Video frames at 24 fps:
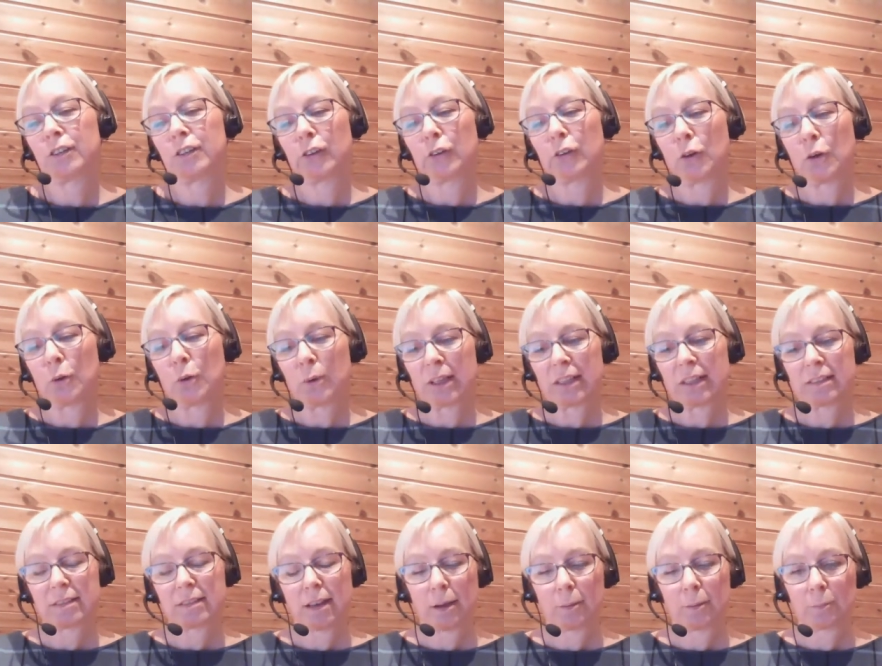know
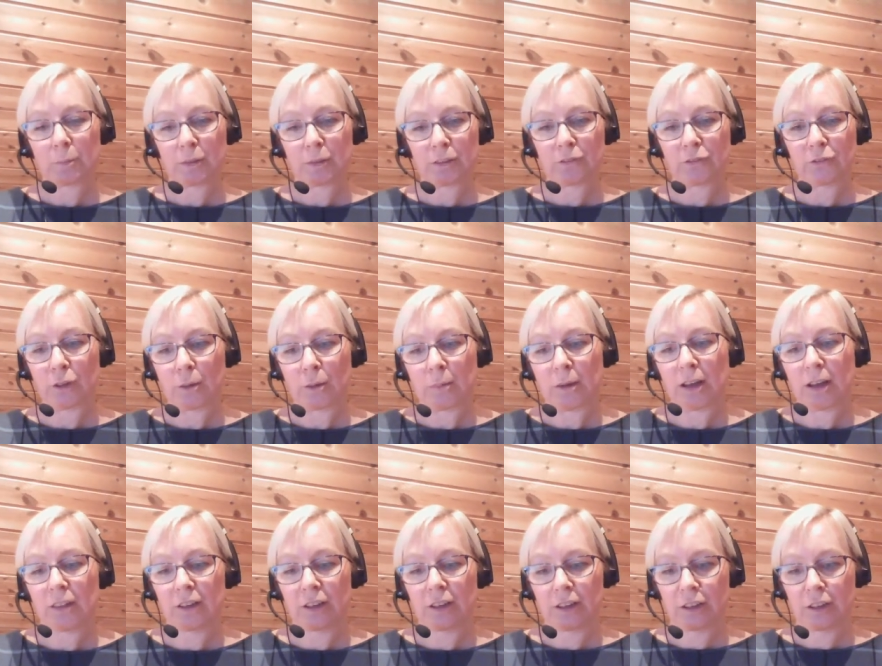examples from
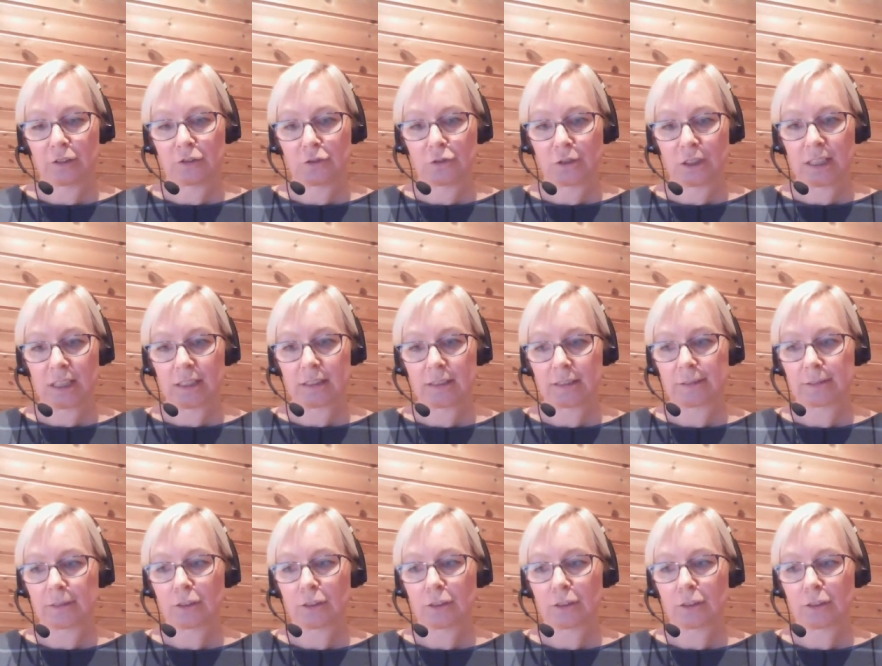other countries,